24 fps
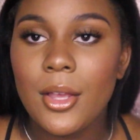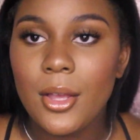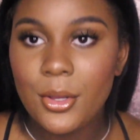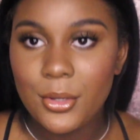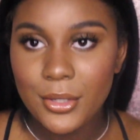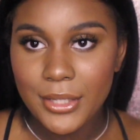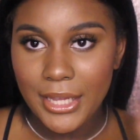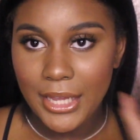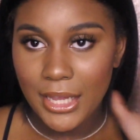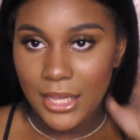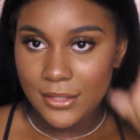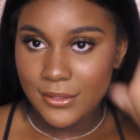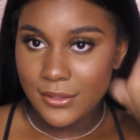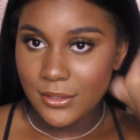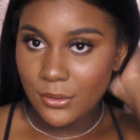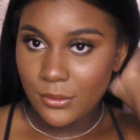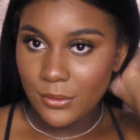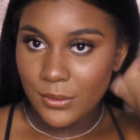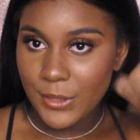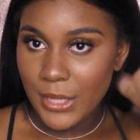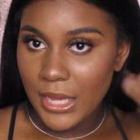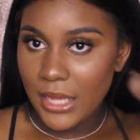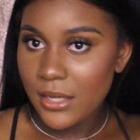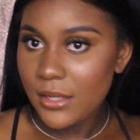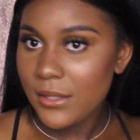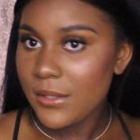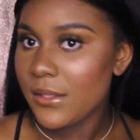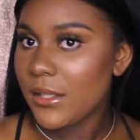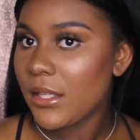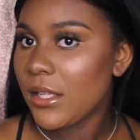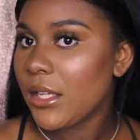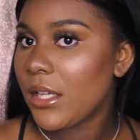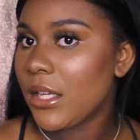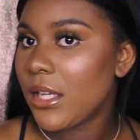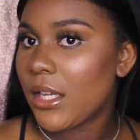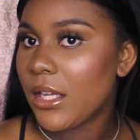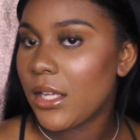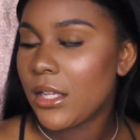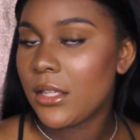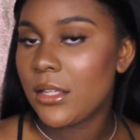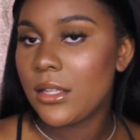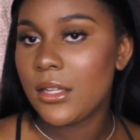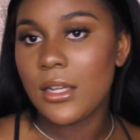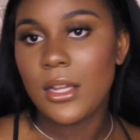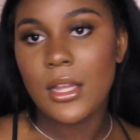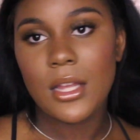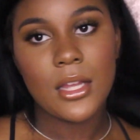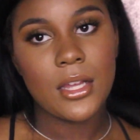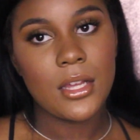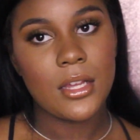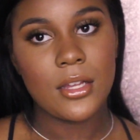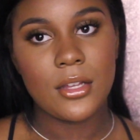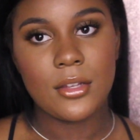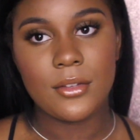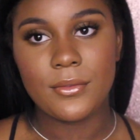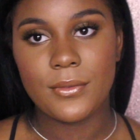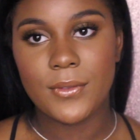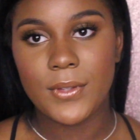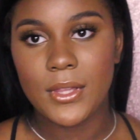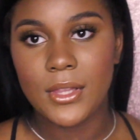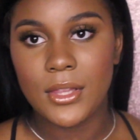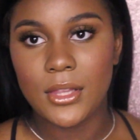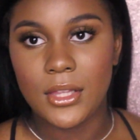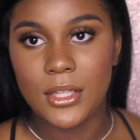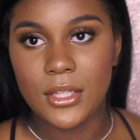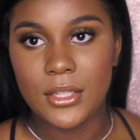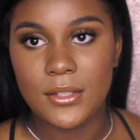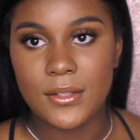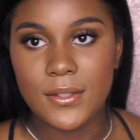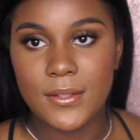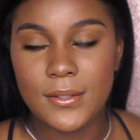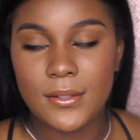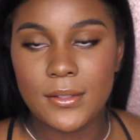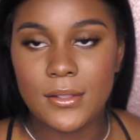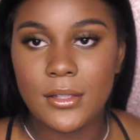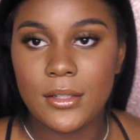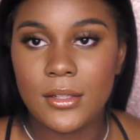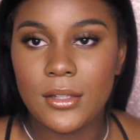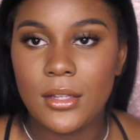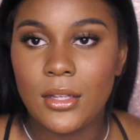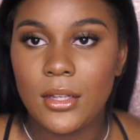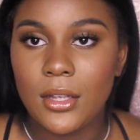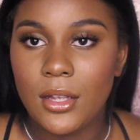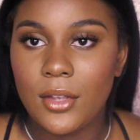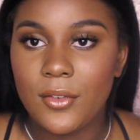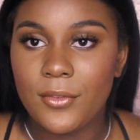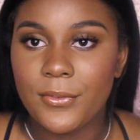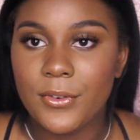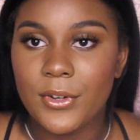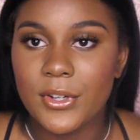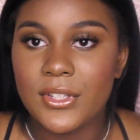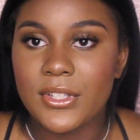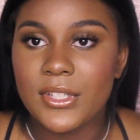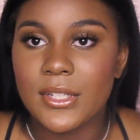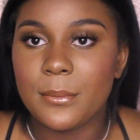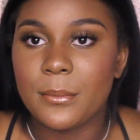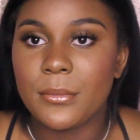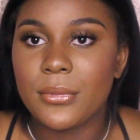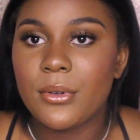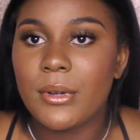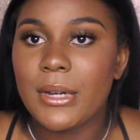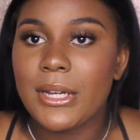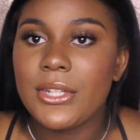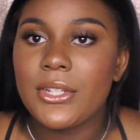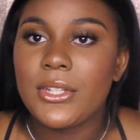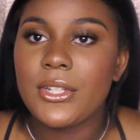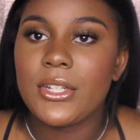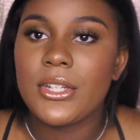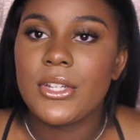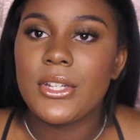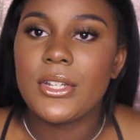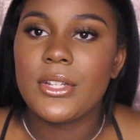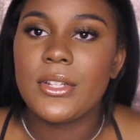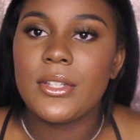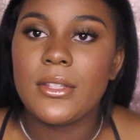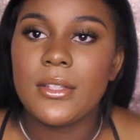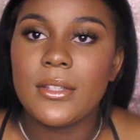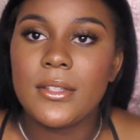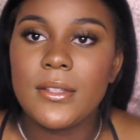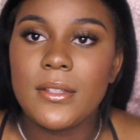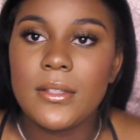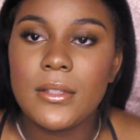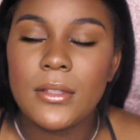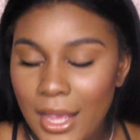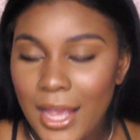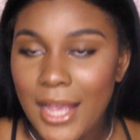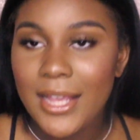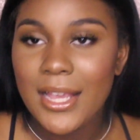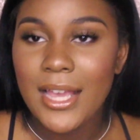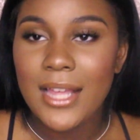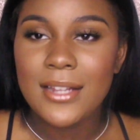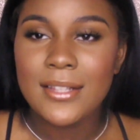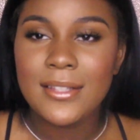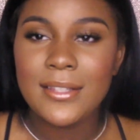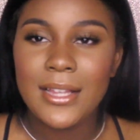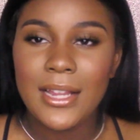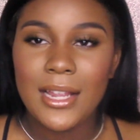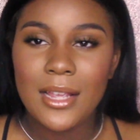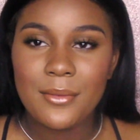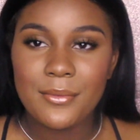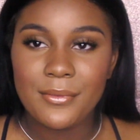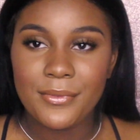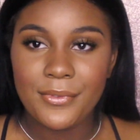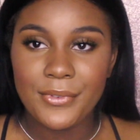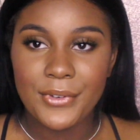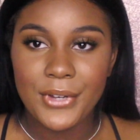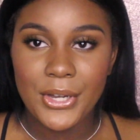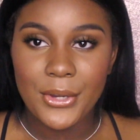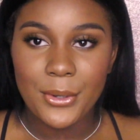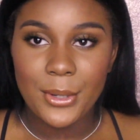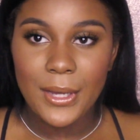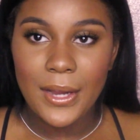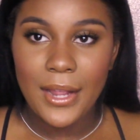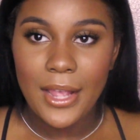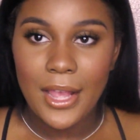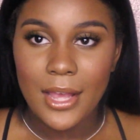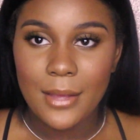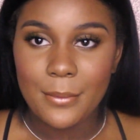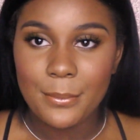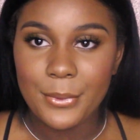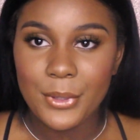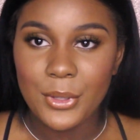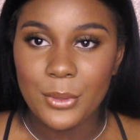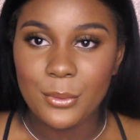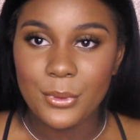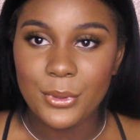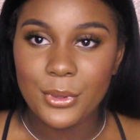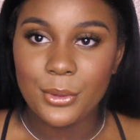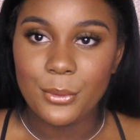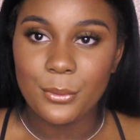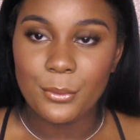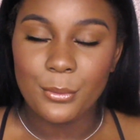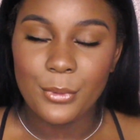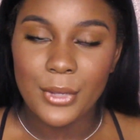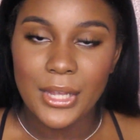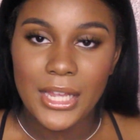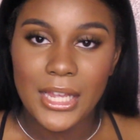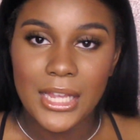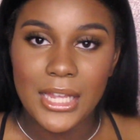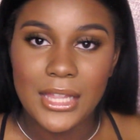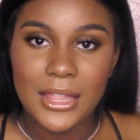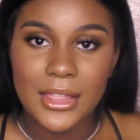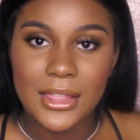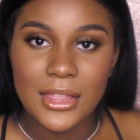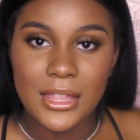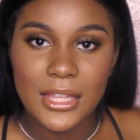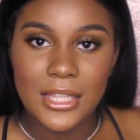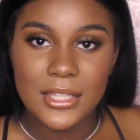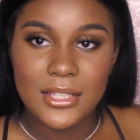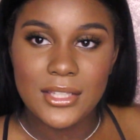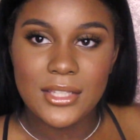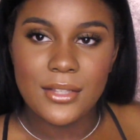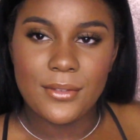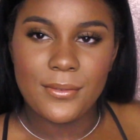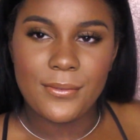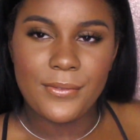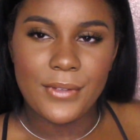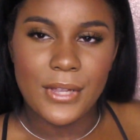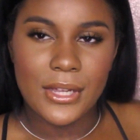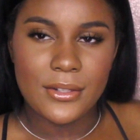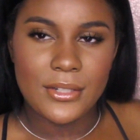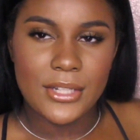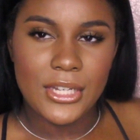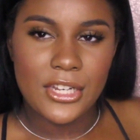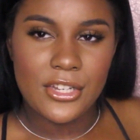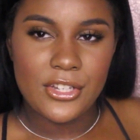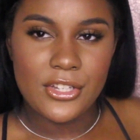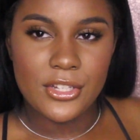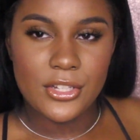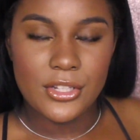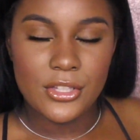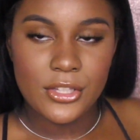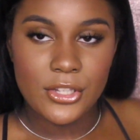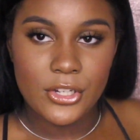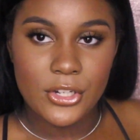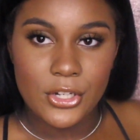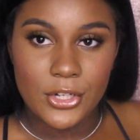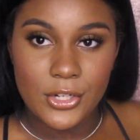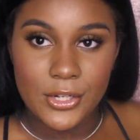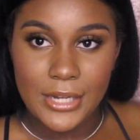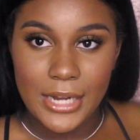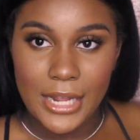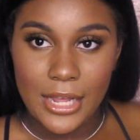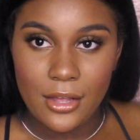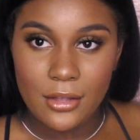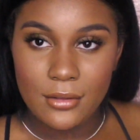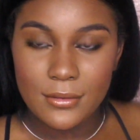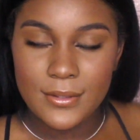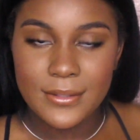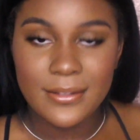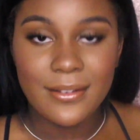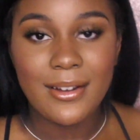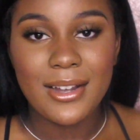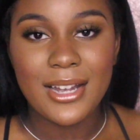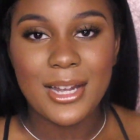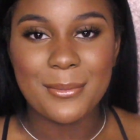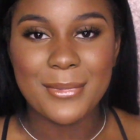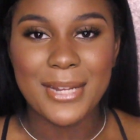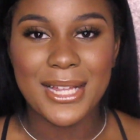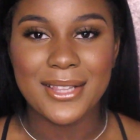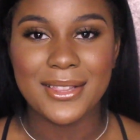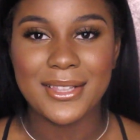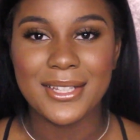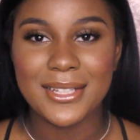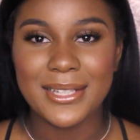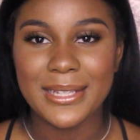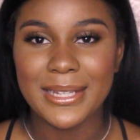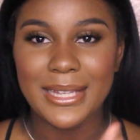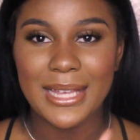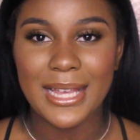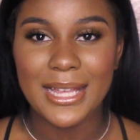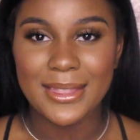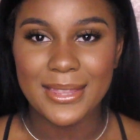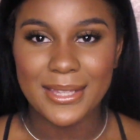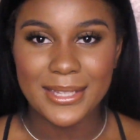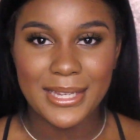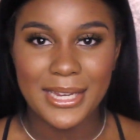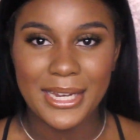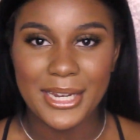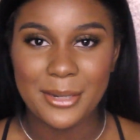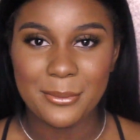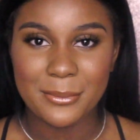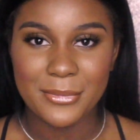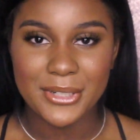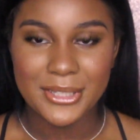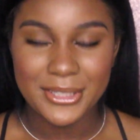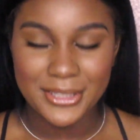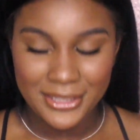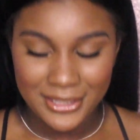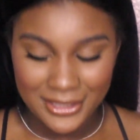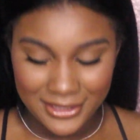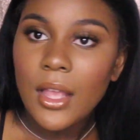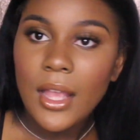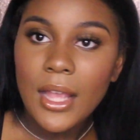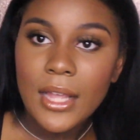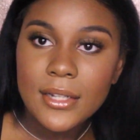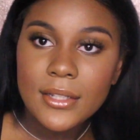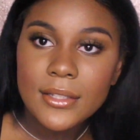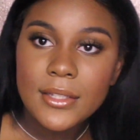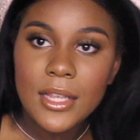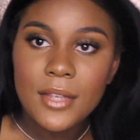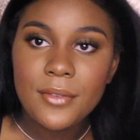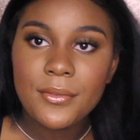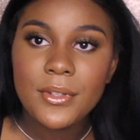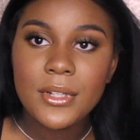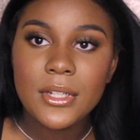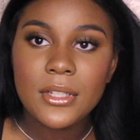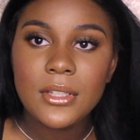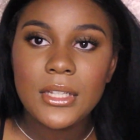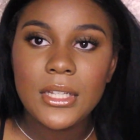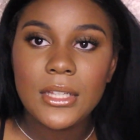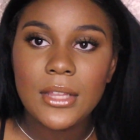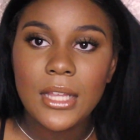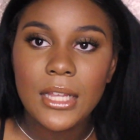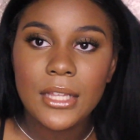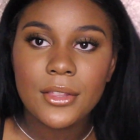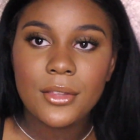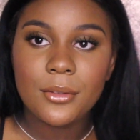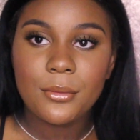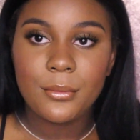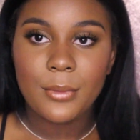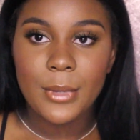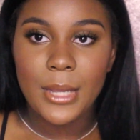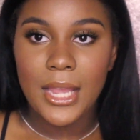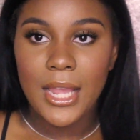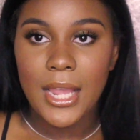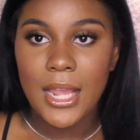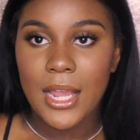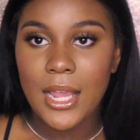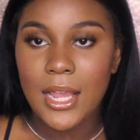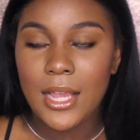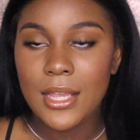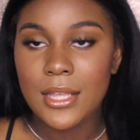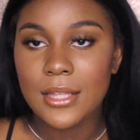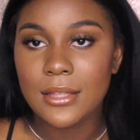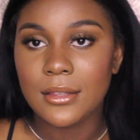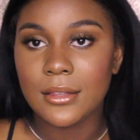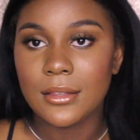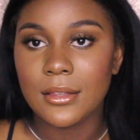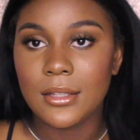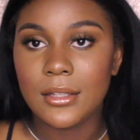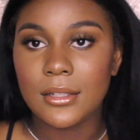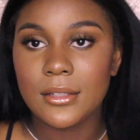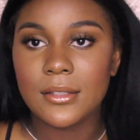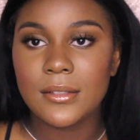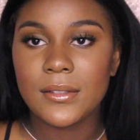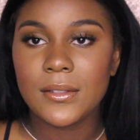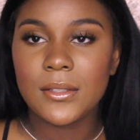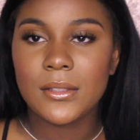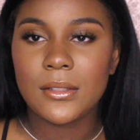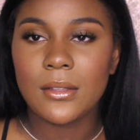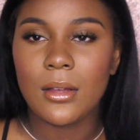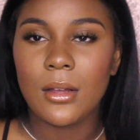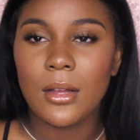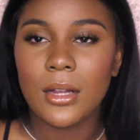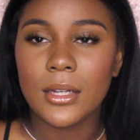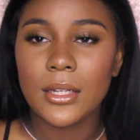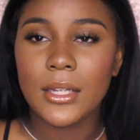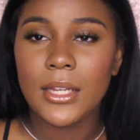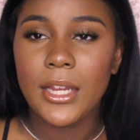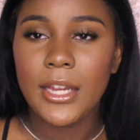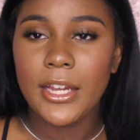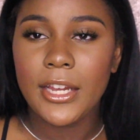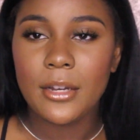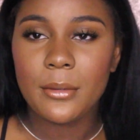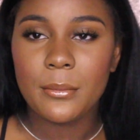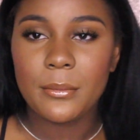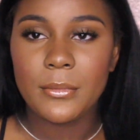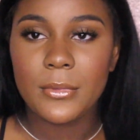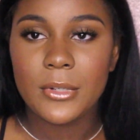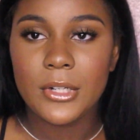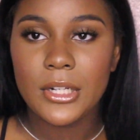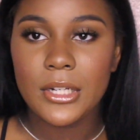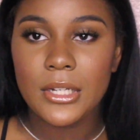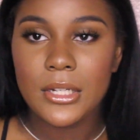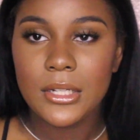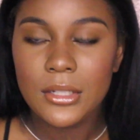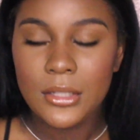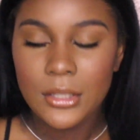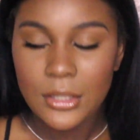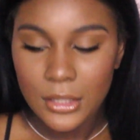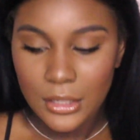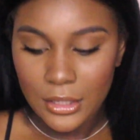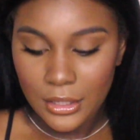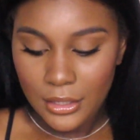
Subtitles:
Okay, so that is the end of this first impressions. I gotta say I'm very happy with the way this foundation turned out. Sorry I'm not looking at the camera. I definitely like the way it looks on camera,